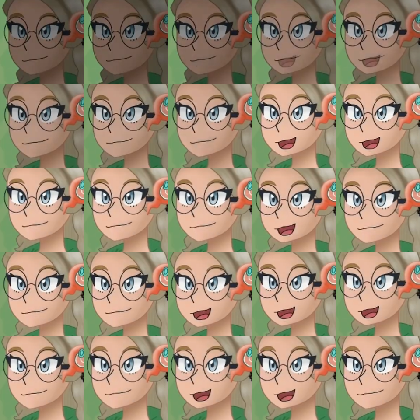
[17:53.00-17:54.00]
And we're
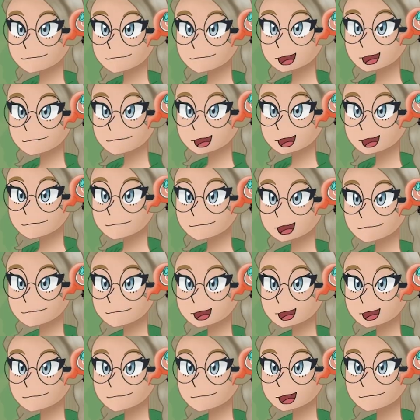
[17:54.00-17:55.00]
going to lower its special
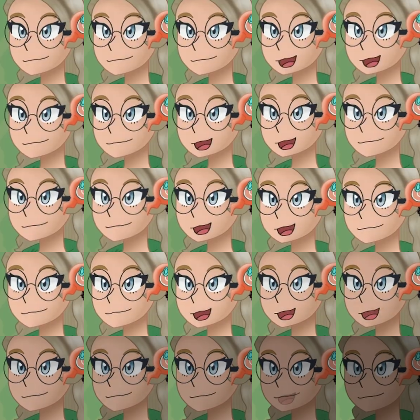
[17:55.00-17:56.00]
defense.
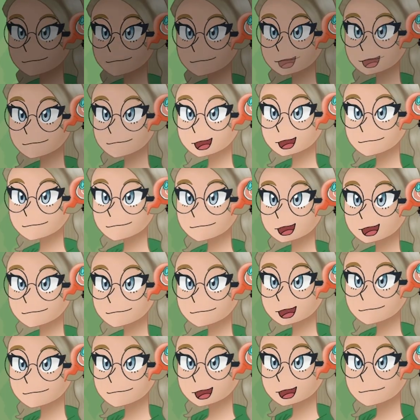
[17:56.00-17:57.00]
I'm surprised
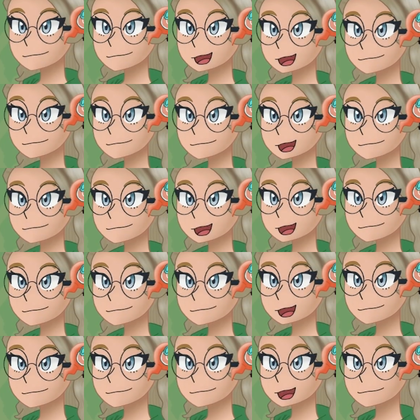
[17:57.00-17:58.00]
we haven't seen
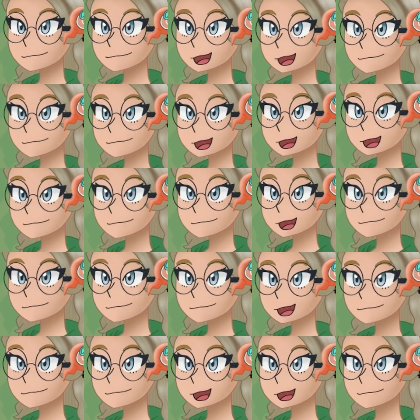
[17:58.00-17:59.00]
any of the weather
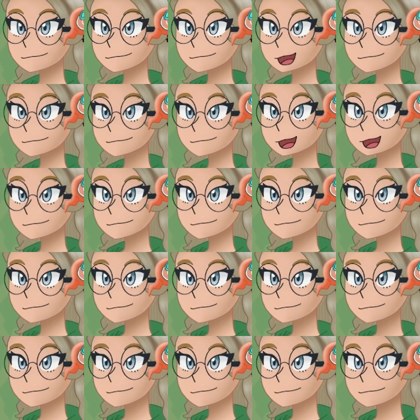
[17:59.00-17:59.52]
Pokemon come out.